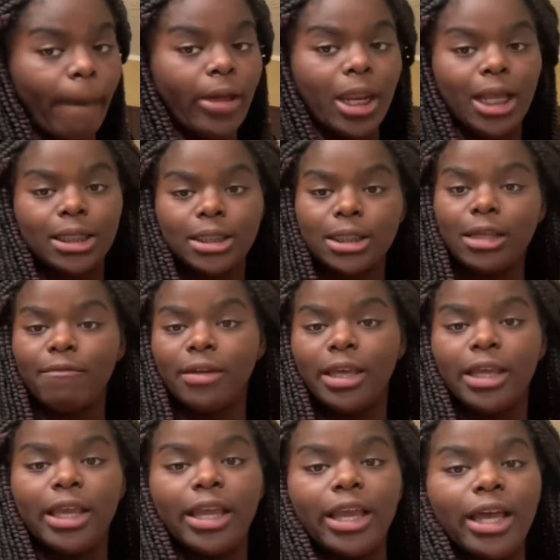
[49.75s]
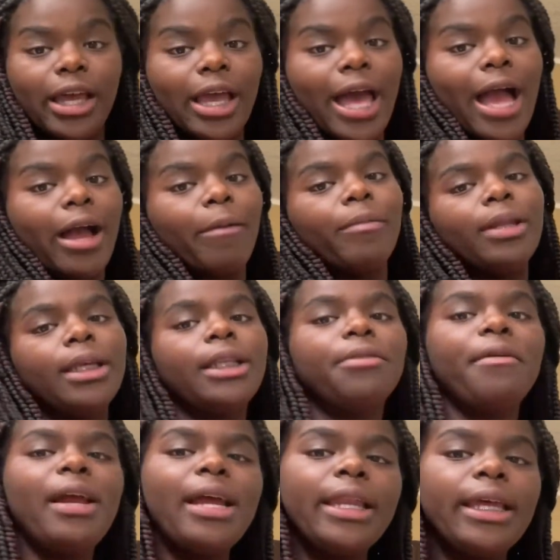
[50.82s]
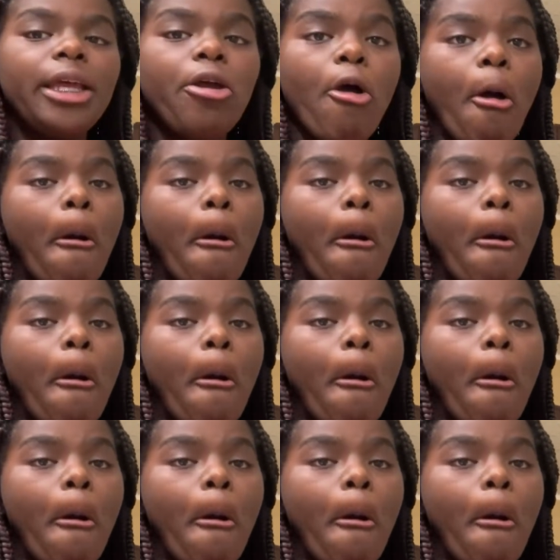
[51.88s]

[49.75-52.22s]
and I just never even got completely ready.